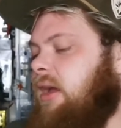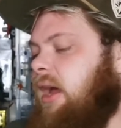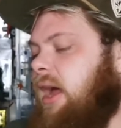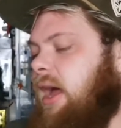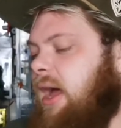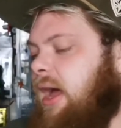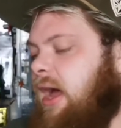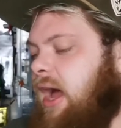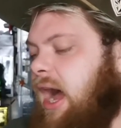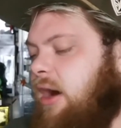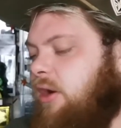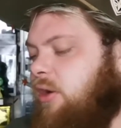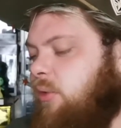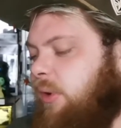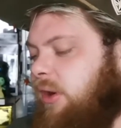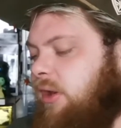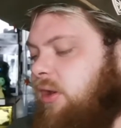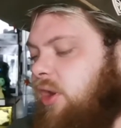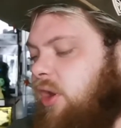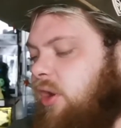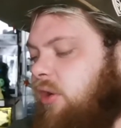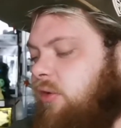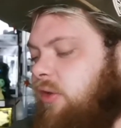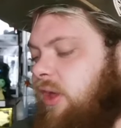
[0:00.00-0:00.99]
How do
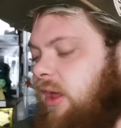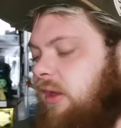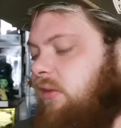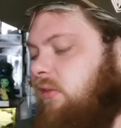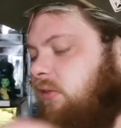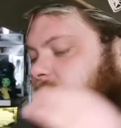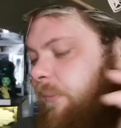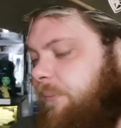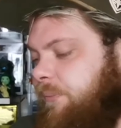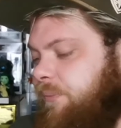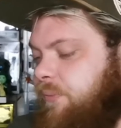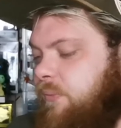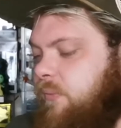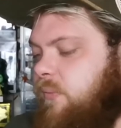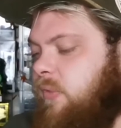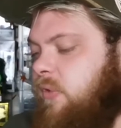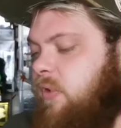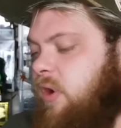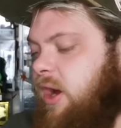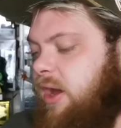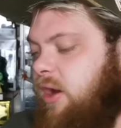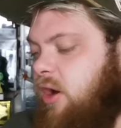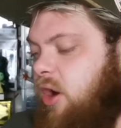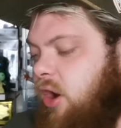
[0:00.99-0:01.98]
we do this?
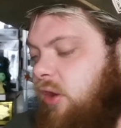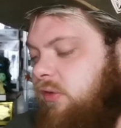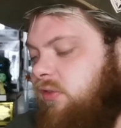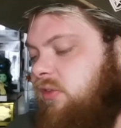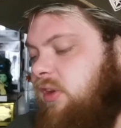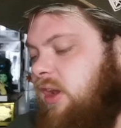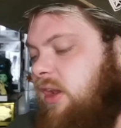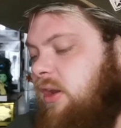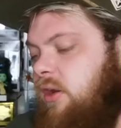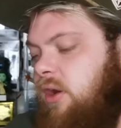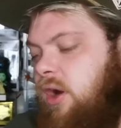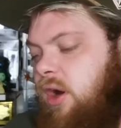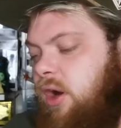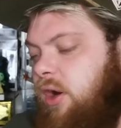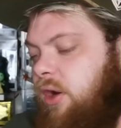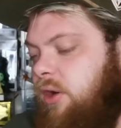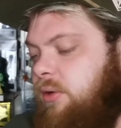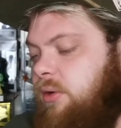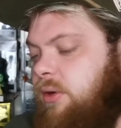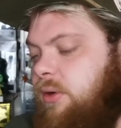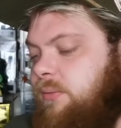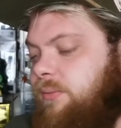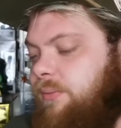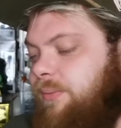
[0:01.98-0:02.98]
Right, Austin,
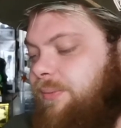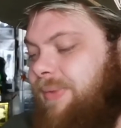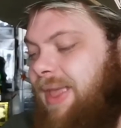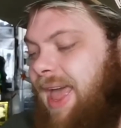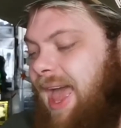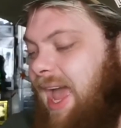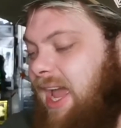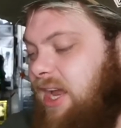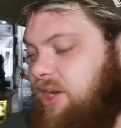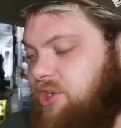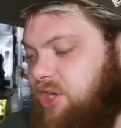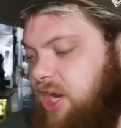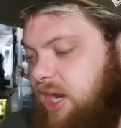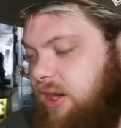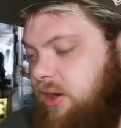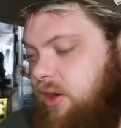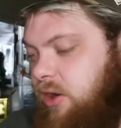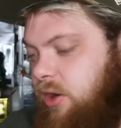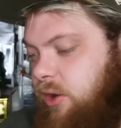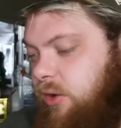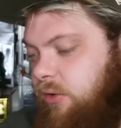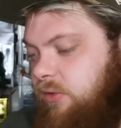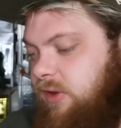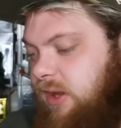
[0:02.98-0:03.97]
no. AJ,
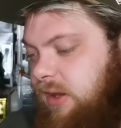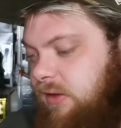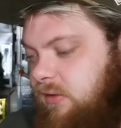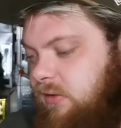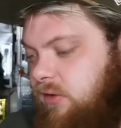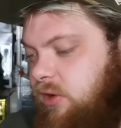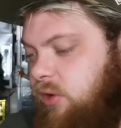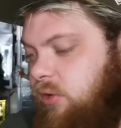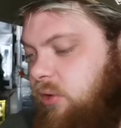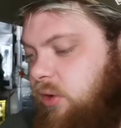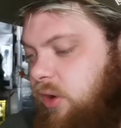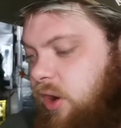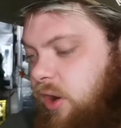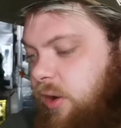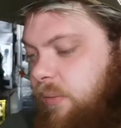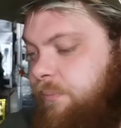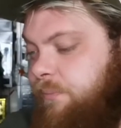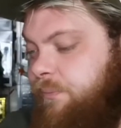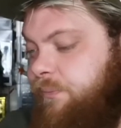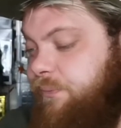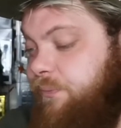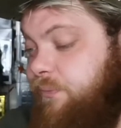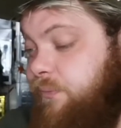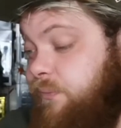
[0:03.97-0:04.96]
no. So that's two
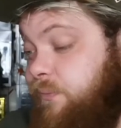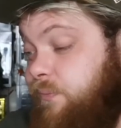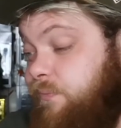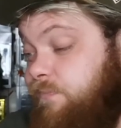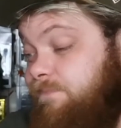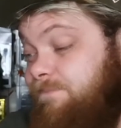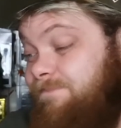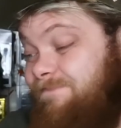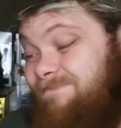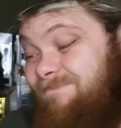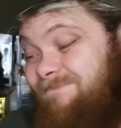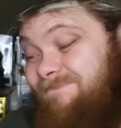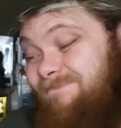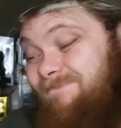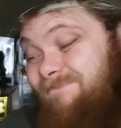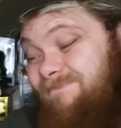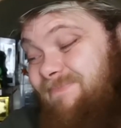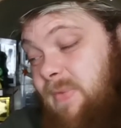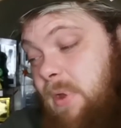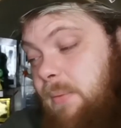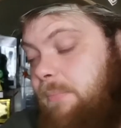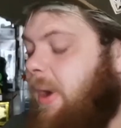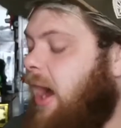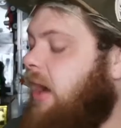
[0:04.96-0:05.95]
gone.
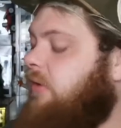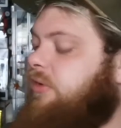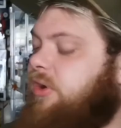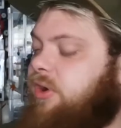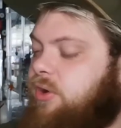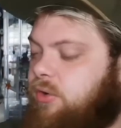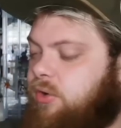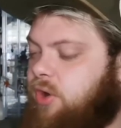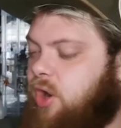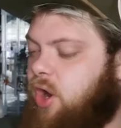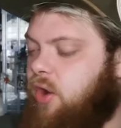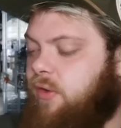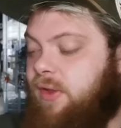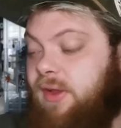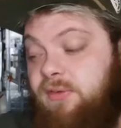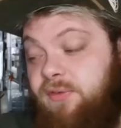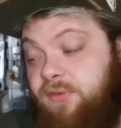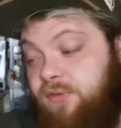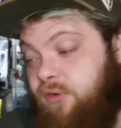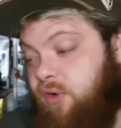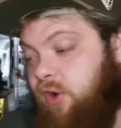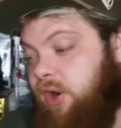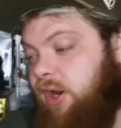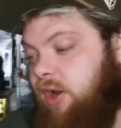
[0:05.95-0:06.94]
Matt Riddle, no.
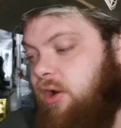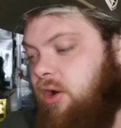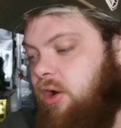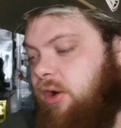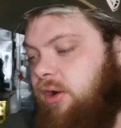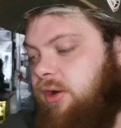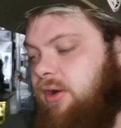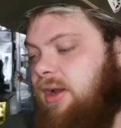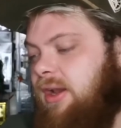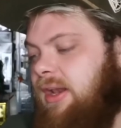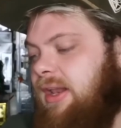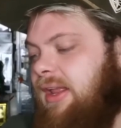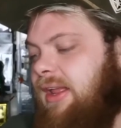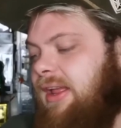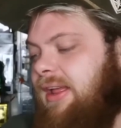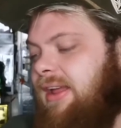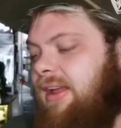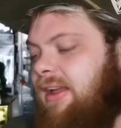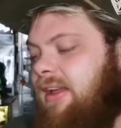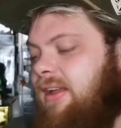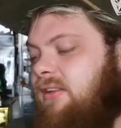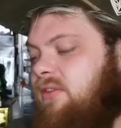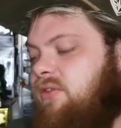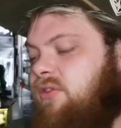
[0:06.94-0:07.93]
That's three gone.
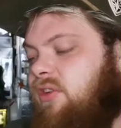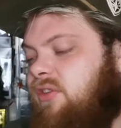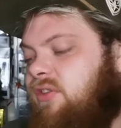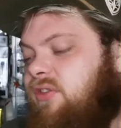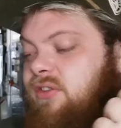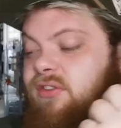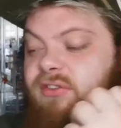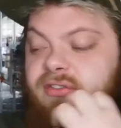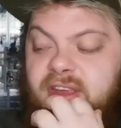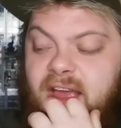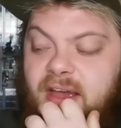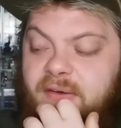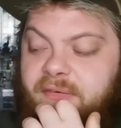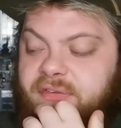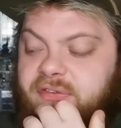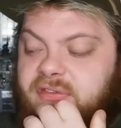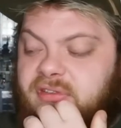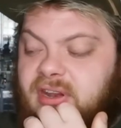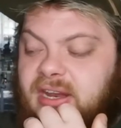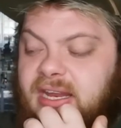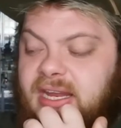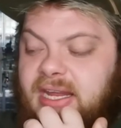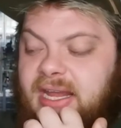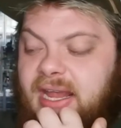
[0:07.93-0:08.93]
Does Seth
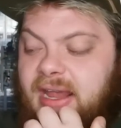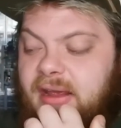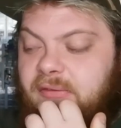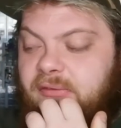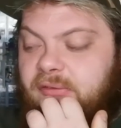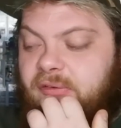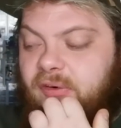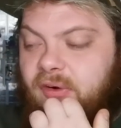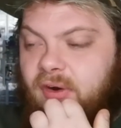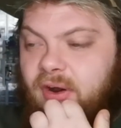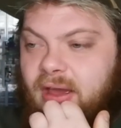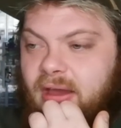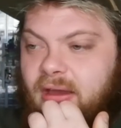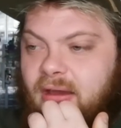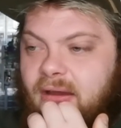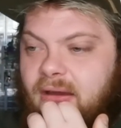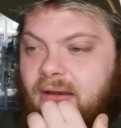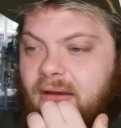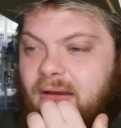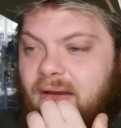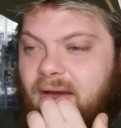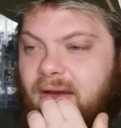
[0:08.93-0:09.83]
sneak in for it?